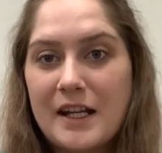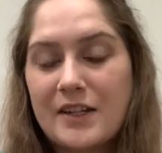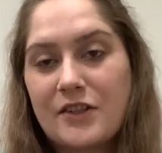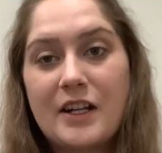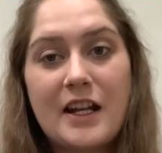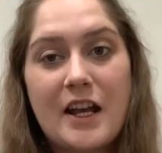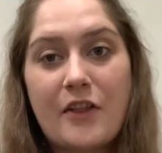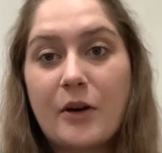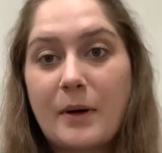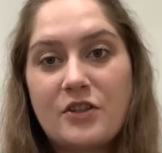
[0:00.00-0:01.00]
to answering any
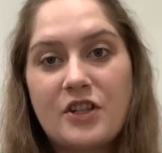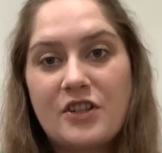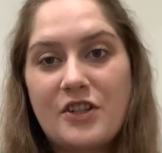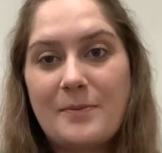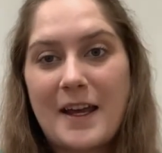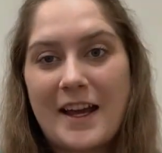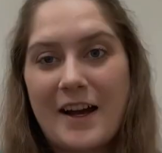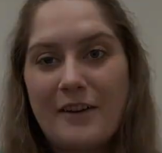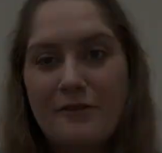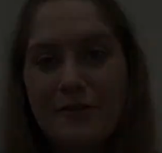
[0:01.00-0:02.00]
other questions you may have.